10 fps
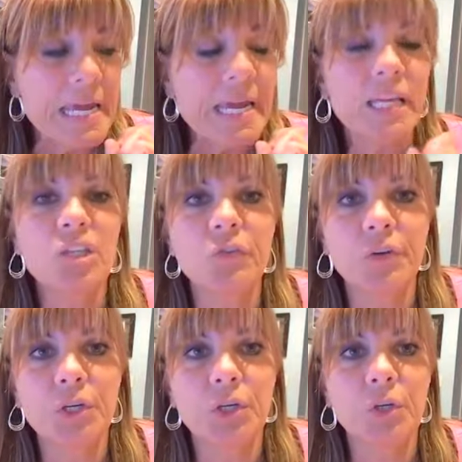It's for
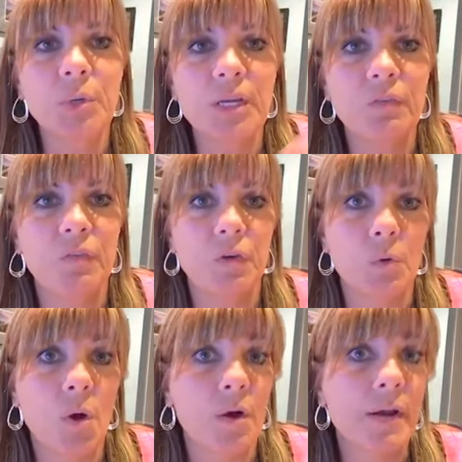you if
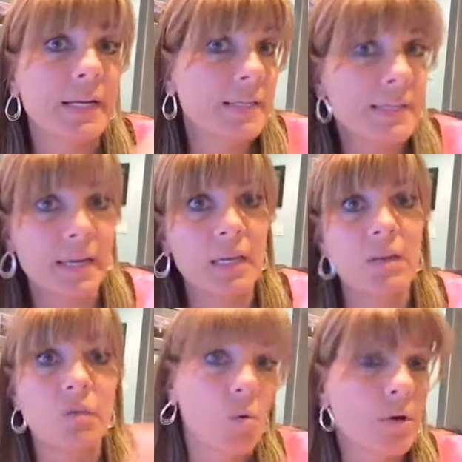you are an
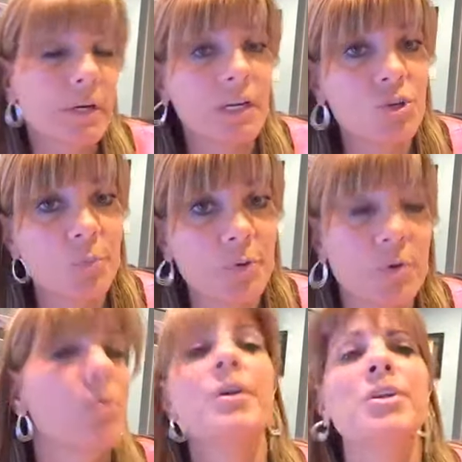executive or an entrepreneur.